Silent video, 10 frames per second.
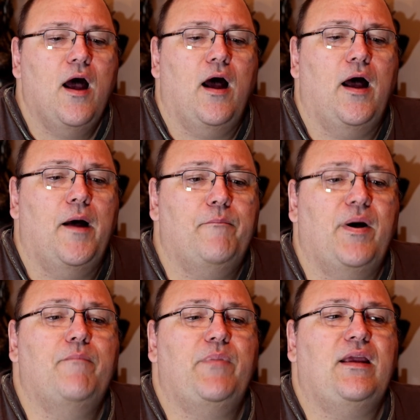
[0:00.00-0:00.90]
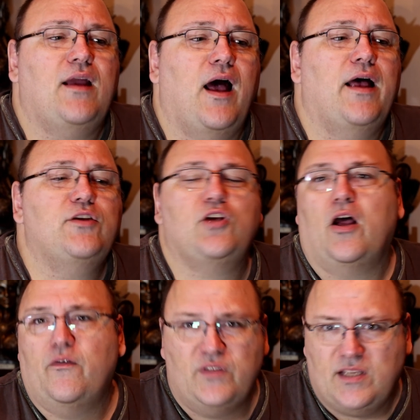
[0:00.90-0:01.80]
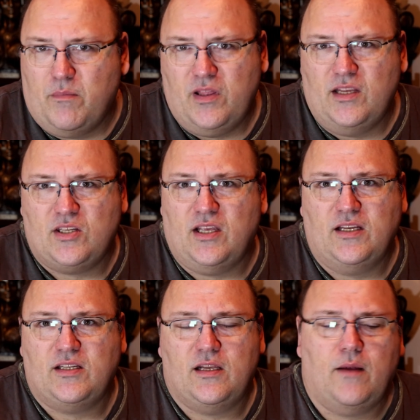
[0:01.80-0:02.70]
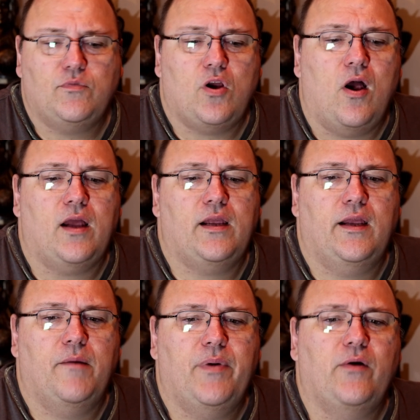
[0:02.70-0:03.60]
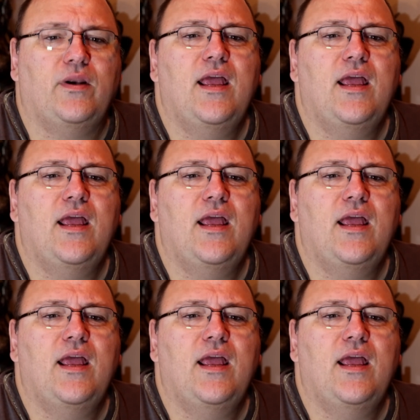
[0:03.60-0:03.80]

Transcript: but because of some of these things that I'm talking about